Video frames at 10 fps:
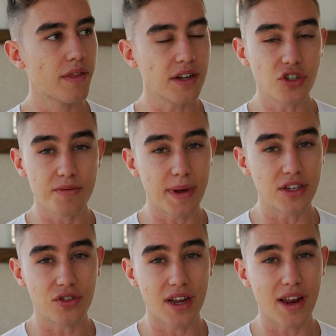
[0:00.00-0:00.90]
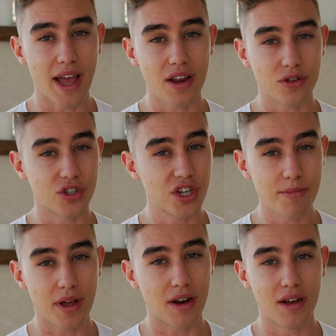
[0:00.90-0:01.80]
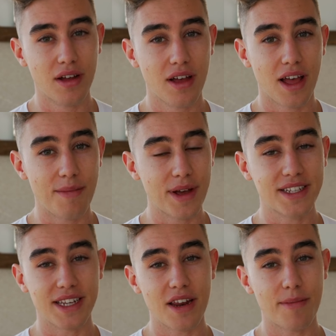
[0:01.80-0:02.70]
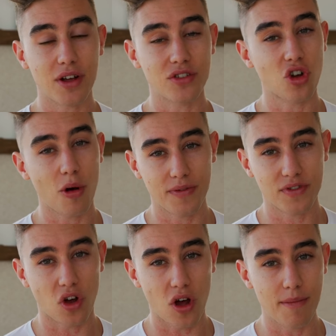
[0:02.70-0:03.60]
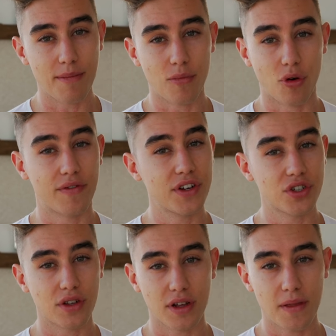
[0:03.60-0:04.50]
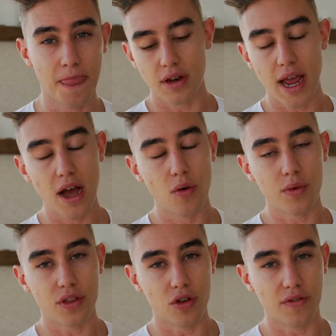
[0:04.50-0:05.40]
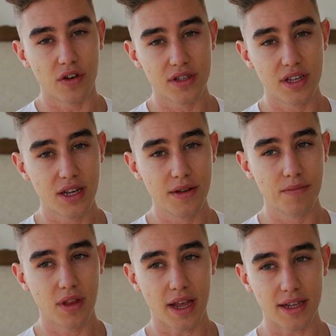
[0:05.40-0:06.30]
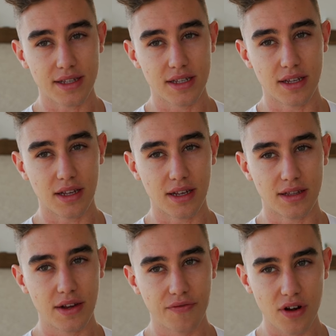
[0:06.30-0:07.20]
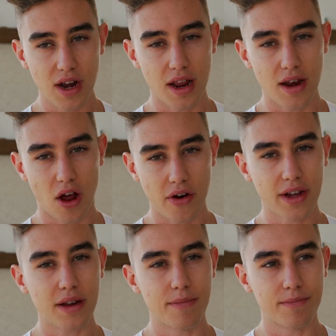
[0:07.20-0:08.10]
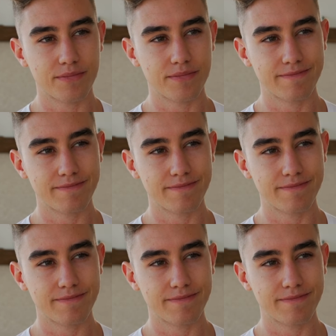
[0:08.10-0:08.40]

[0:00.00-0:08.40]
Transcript: That just means you need to handle your shit better. It means you need to be on top of time more efficiently. Now with university, it's different and I reckon